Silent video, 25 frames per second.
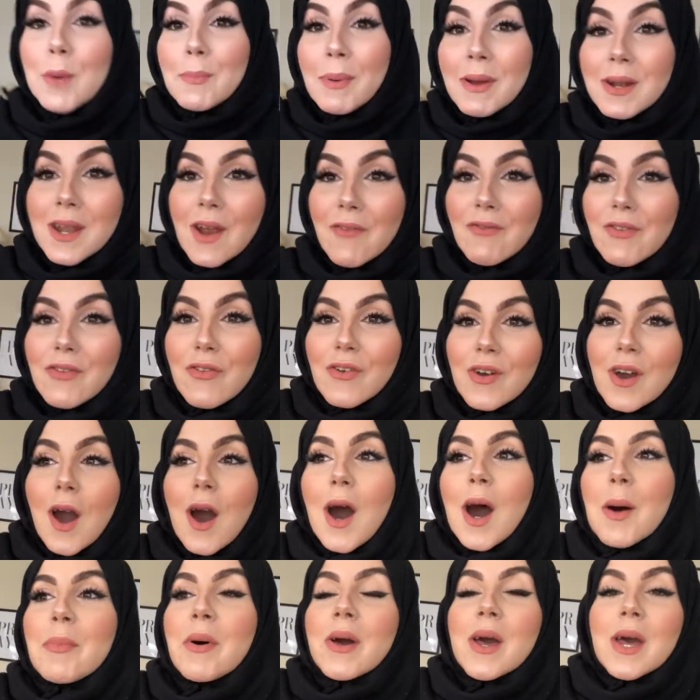opened everything
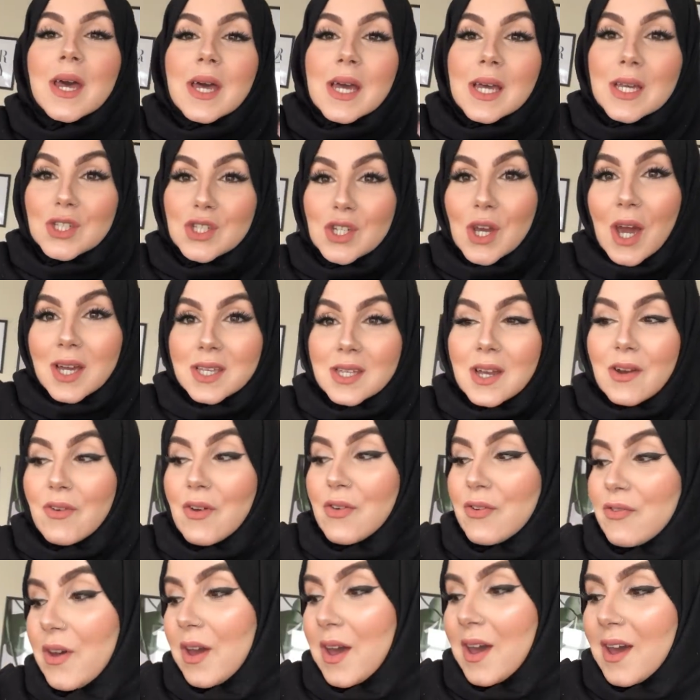up, checked
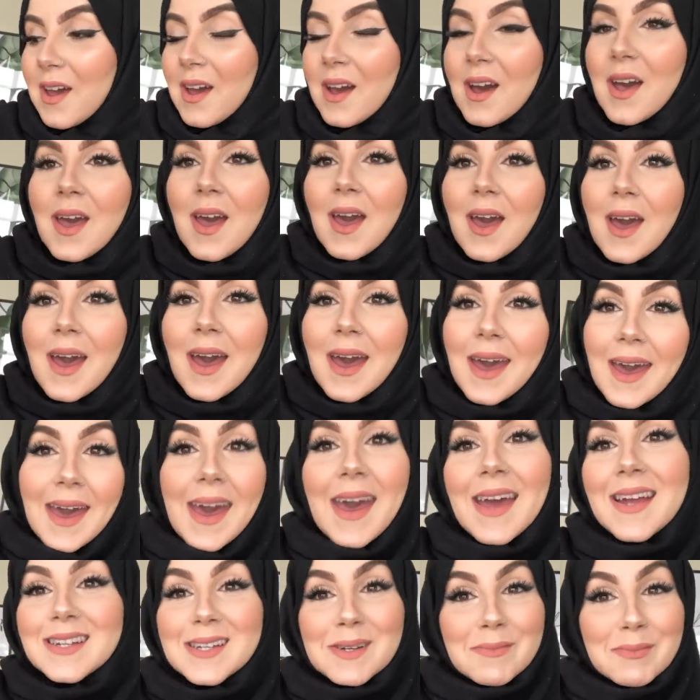everything,
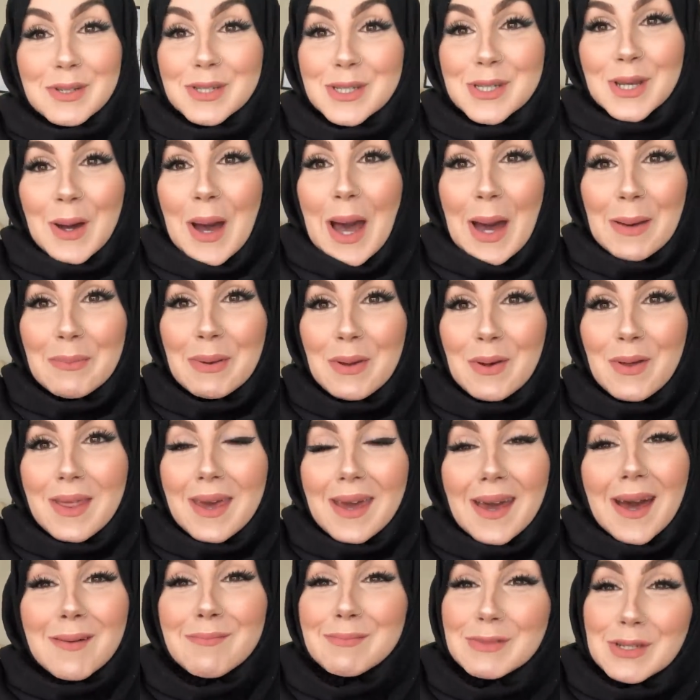and I'm just so happy with
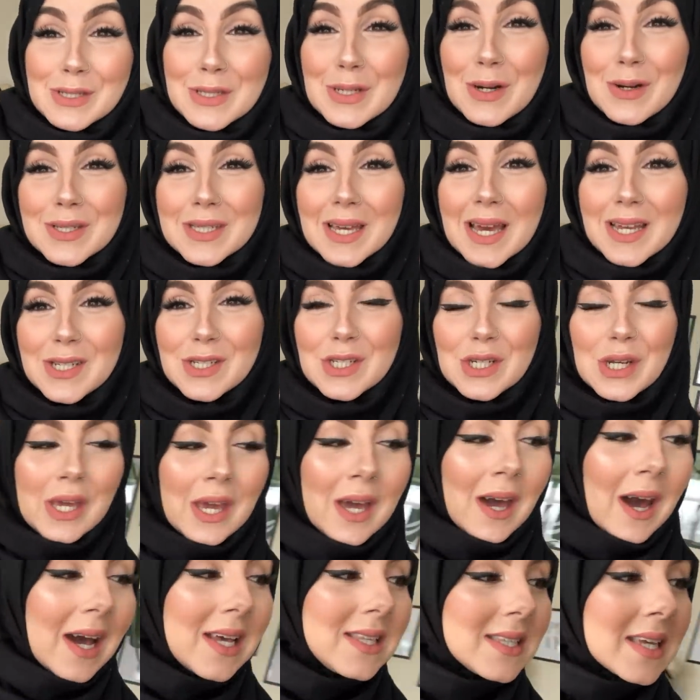it. I'm just so excited to show
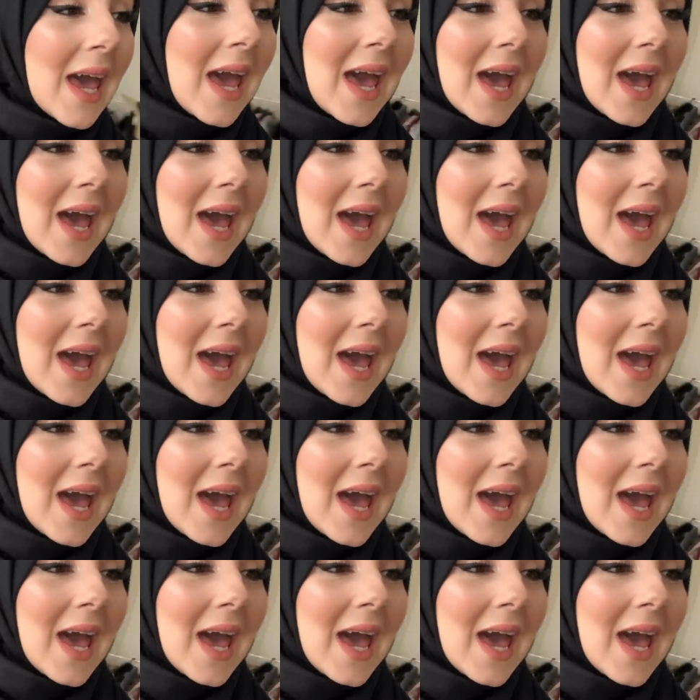you guys.